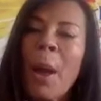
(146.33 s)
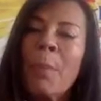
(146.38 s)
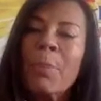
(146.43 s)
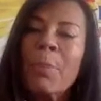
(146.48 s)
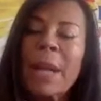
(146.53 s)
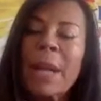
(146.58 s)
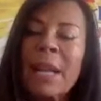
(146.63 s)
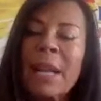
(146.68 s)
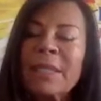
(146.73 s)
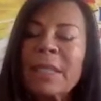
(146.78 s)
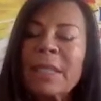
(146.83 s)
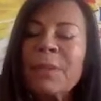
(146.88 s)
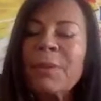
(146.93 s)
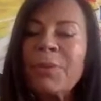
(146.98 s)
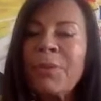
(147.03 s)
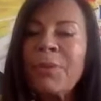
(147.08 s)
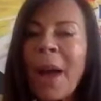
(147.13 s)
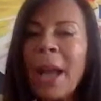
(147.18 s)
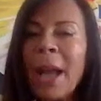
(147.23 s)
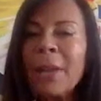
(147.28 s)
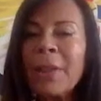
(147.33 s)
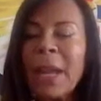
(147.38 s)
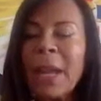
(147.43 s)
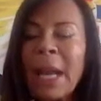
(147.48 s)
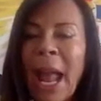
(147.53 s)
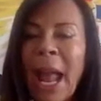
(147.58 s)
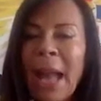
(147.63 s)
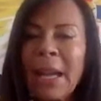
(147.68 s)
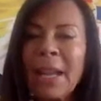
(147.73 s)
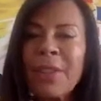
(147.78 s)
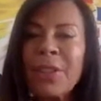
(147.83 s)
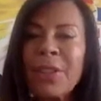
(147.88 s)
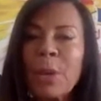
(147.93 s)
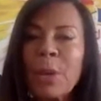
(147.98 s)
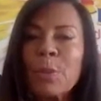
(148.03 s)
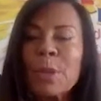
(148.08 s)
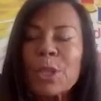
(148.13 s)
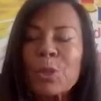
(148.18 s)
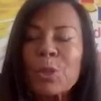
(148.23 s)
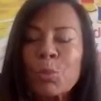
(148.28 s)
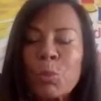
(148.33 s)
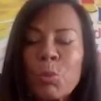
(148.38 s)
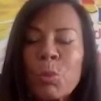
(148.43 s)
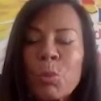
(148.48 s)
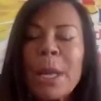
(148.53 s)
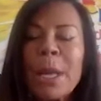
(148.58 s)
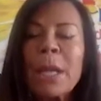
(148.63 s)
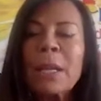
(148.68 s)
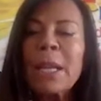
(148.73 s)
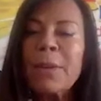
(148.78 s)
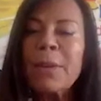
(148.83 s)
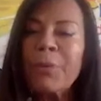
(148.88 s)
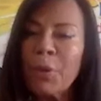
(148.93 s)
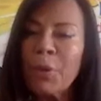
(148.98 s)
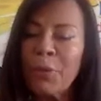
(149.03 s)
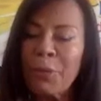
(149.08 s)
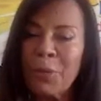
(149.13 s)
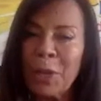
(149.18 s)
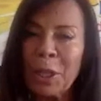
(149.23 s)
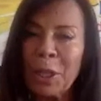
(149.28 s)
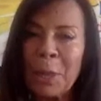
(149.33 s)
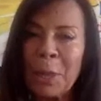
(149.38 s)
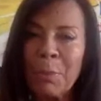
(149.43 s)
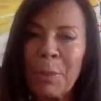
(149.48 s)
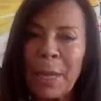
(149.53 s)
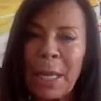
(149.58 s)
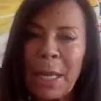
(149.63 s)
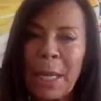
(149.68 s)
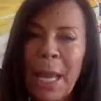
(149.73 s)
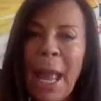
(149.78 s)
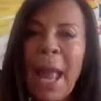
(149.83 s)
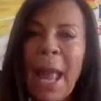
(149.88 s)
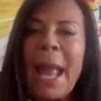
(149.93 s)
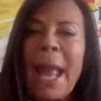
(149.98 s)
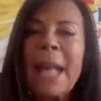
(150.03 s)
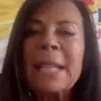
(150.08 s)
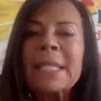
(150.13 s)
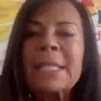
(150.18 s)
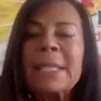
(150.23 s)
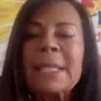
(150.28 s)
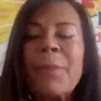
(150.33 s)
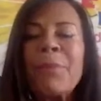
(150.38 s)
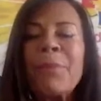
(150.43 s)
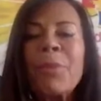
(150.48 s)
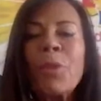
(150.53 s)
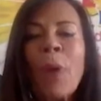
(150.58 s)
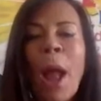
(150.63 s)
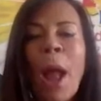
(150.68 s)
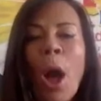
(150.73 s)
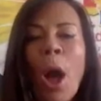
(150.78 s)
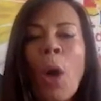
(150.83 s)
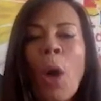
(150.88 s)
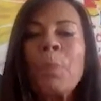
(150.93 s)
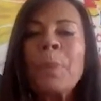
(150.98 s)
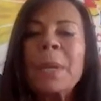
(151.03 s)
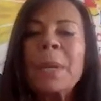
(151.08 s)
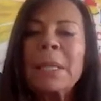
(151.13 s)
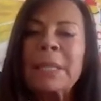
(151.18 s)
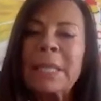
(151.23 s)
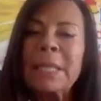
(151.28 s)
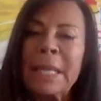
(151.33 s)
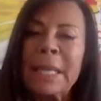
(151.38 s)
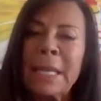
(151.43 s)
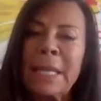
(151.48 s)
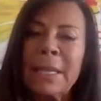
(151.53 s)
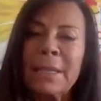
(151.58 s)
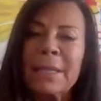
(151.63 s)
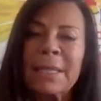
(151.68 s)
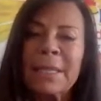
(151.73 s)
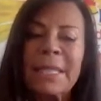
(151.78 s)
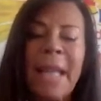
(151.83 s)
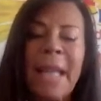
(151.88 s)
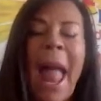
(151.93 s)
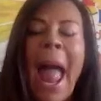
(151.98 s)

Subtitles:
but I didn't find that anything was really fulfilling me except for helping teens.